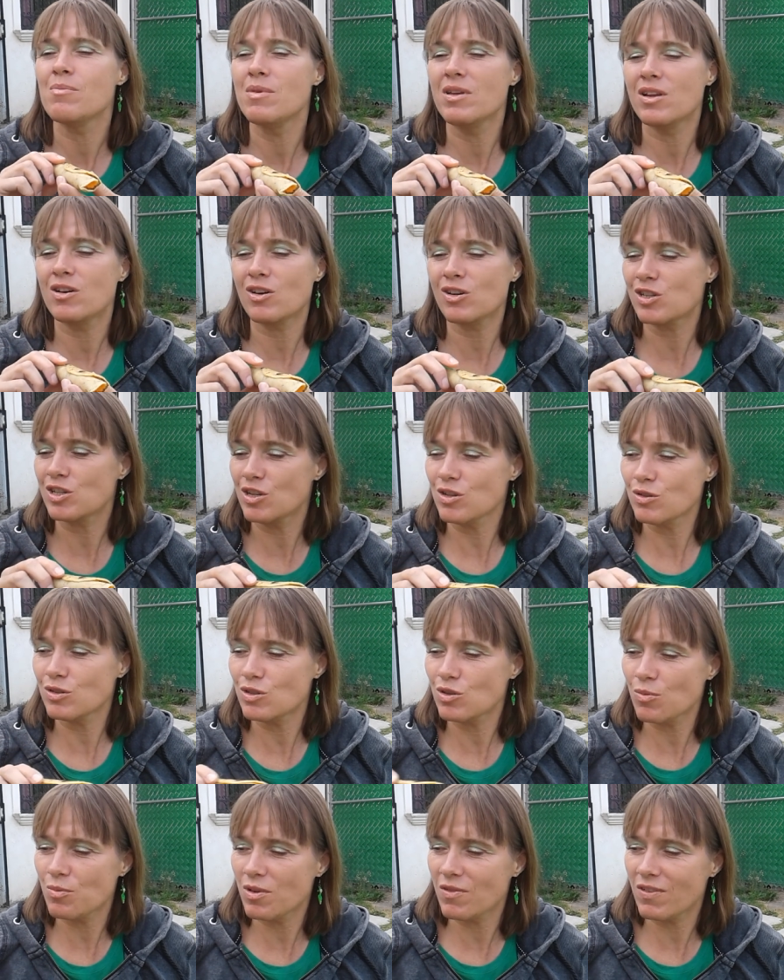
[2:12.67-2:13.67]
because she
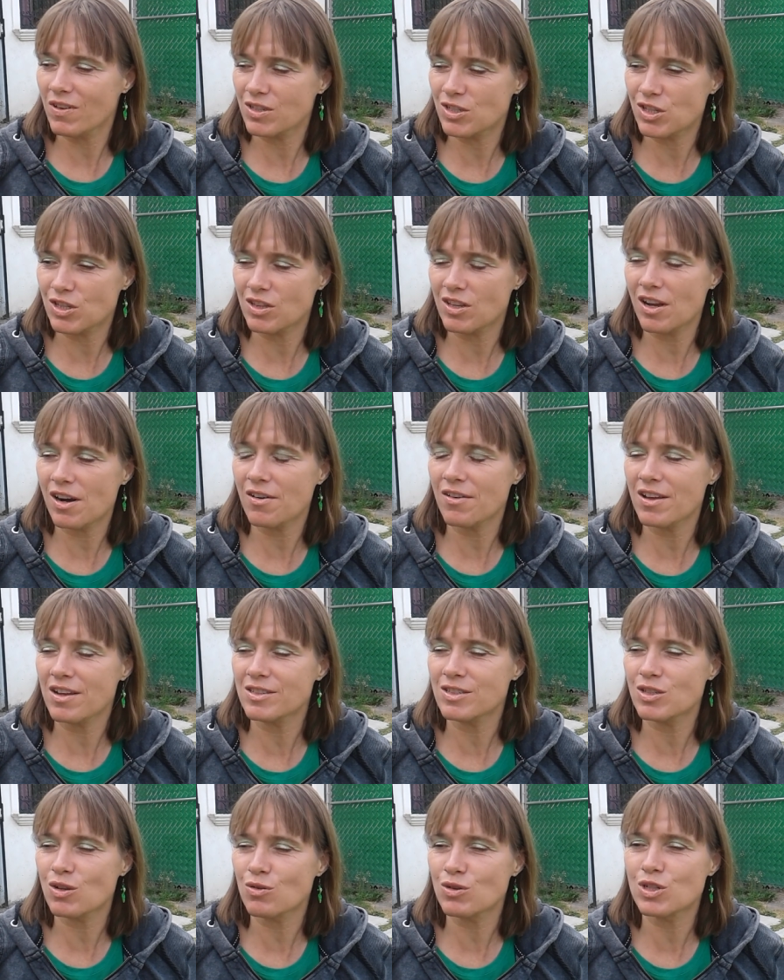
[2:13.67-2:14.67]
used to be
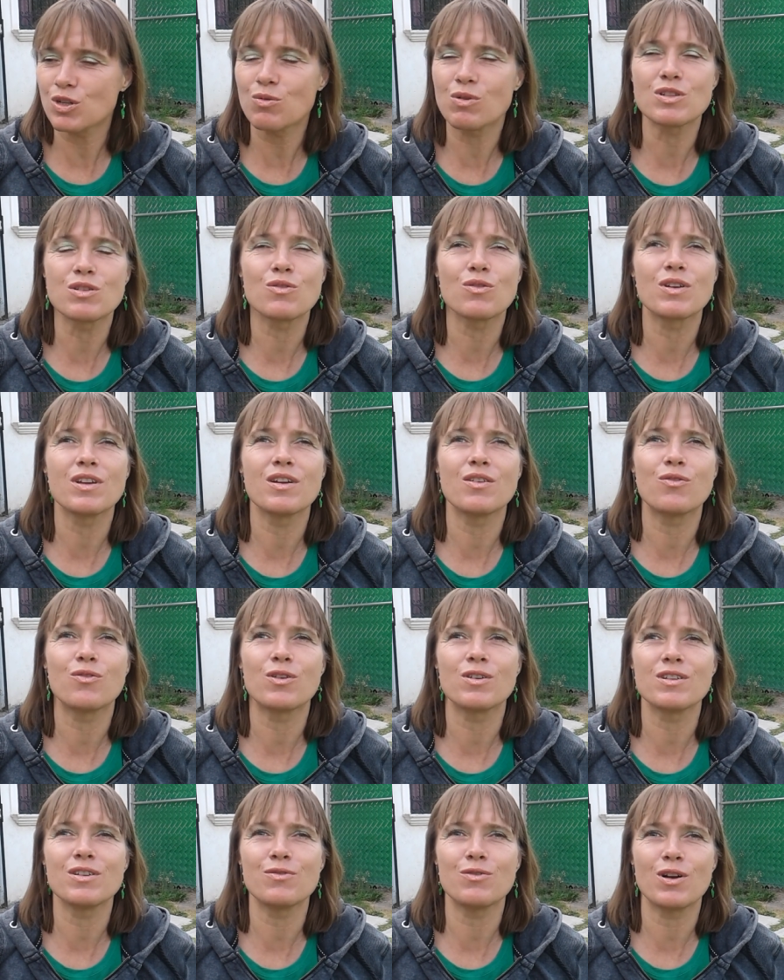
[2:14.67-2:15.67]
vegetarian, so she was looking
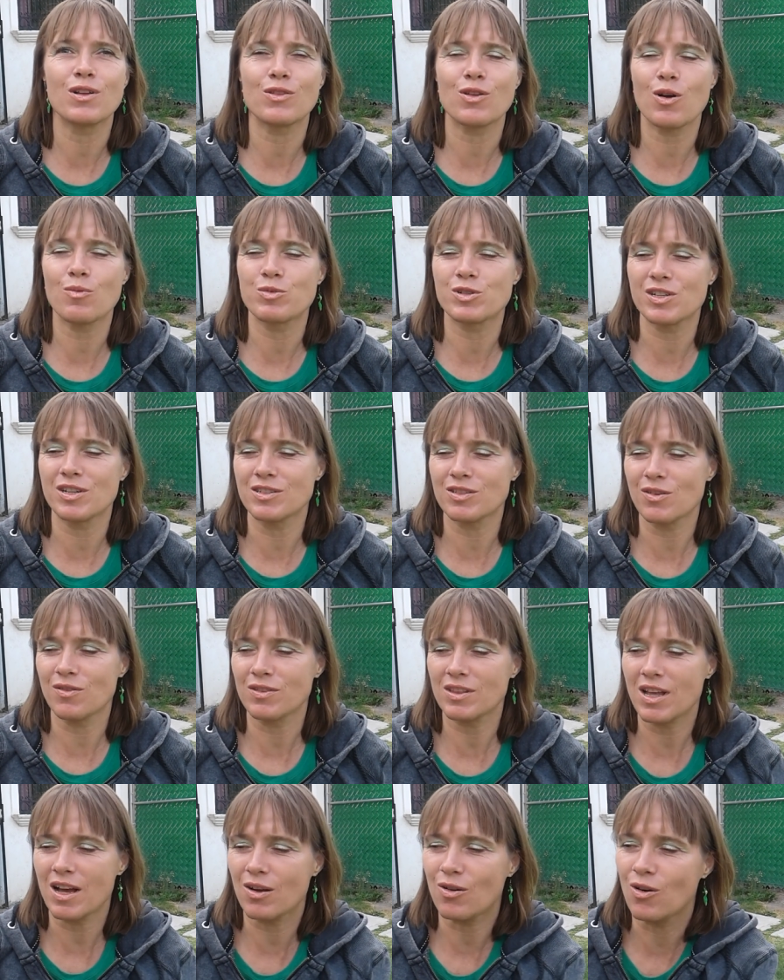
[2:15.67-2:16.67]
for different options
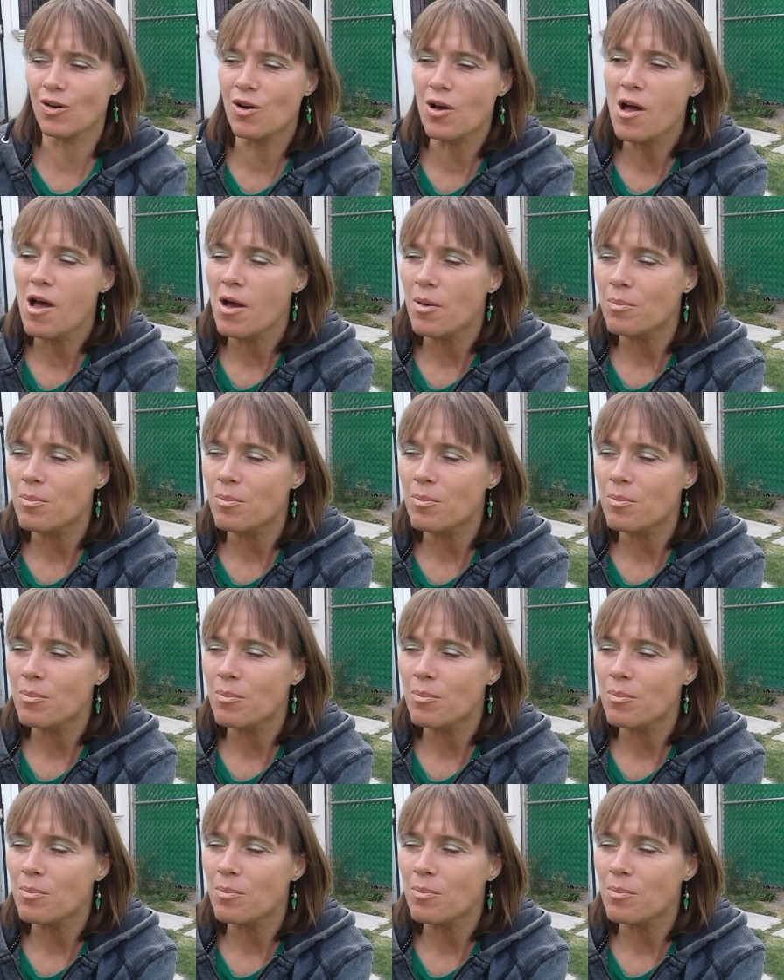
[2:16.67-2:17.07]
of taco.